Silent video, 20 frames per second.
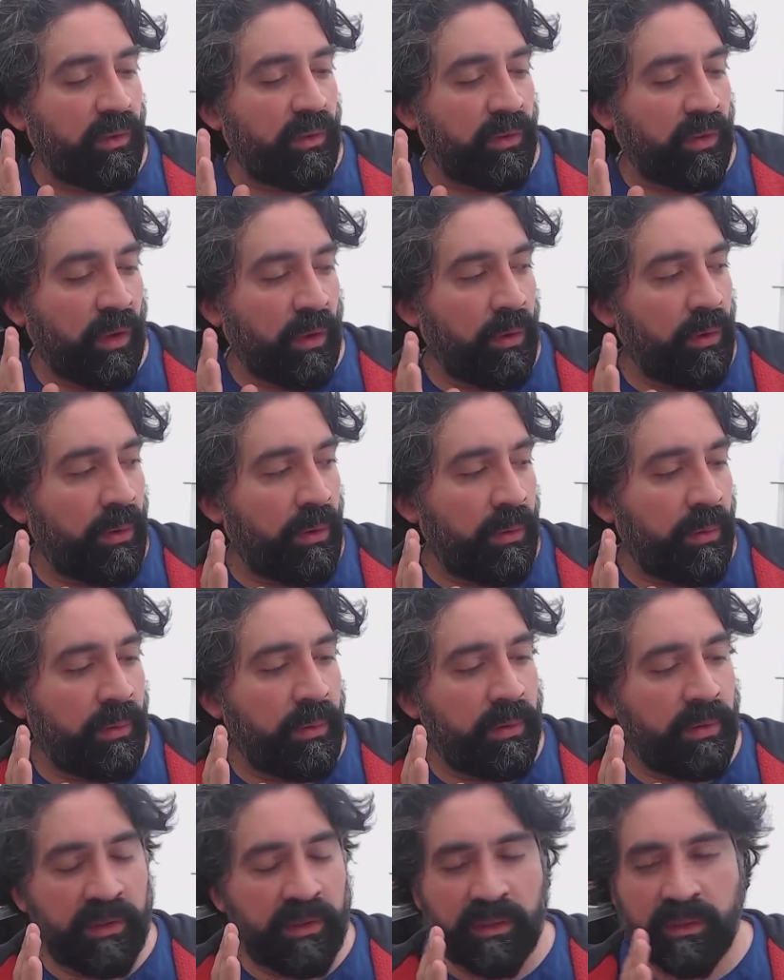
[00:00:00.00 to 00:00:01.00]
So
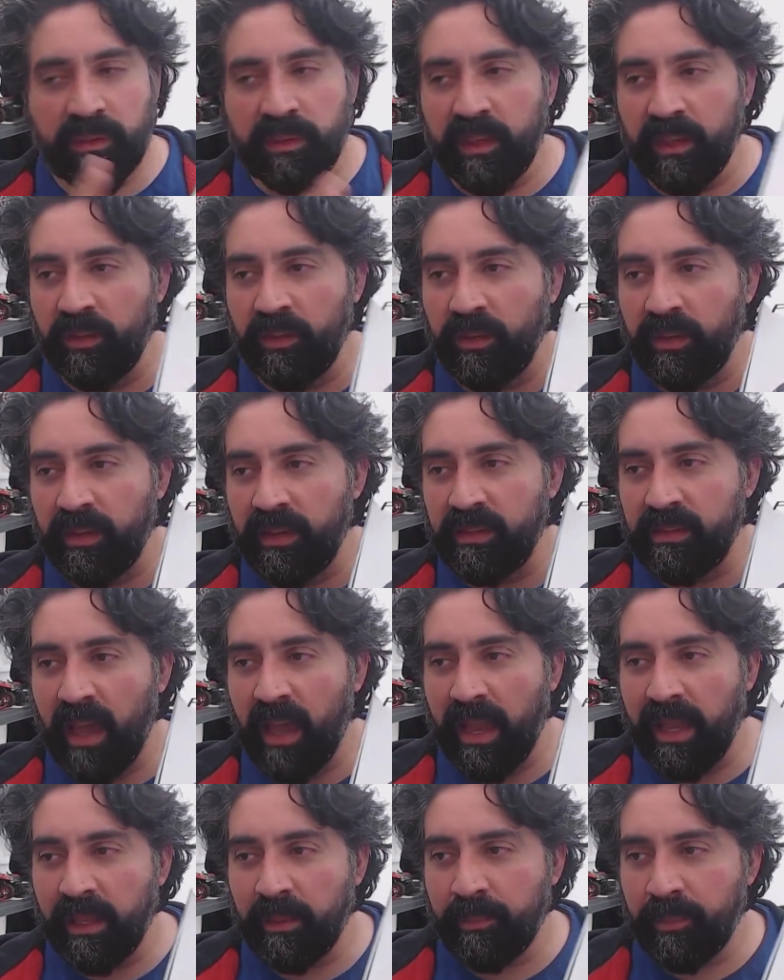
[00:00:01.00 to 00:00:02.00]
this is
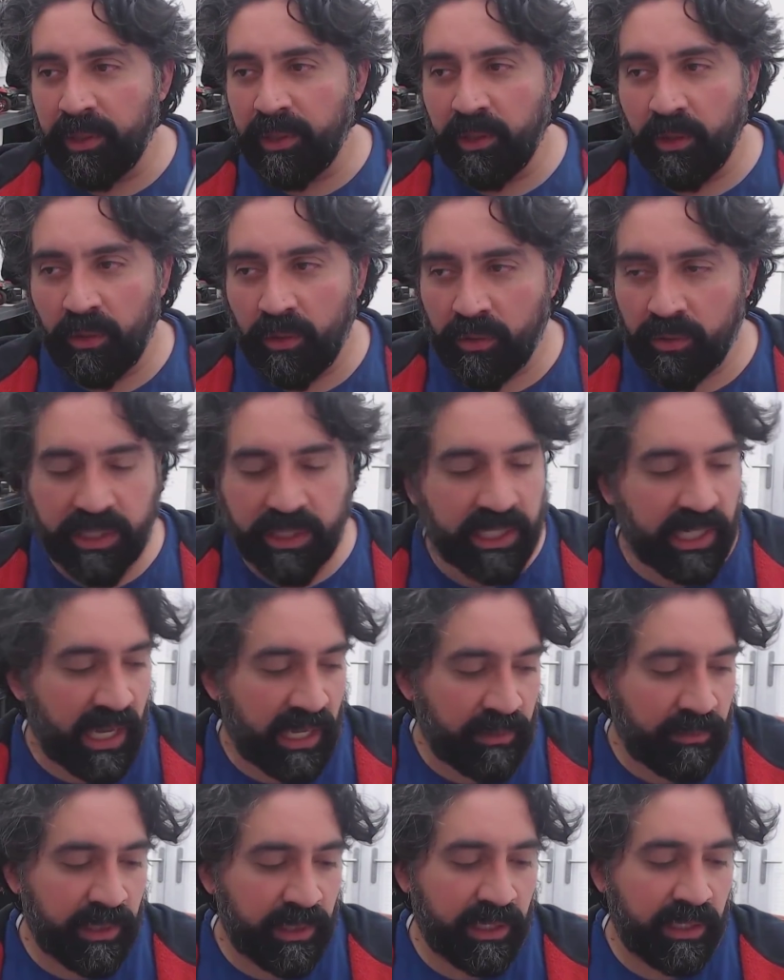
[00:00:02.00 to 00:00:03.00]
a pure DAB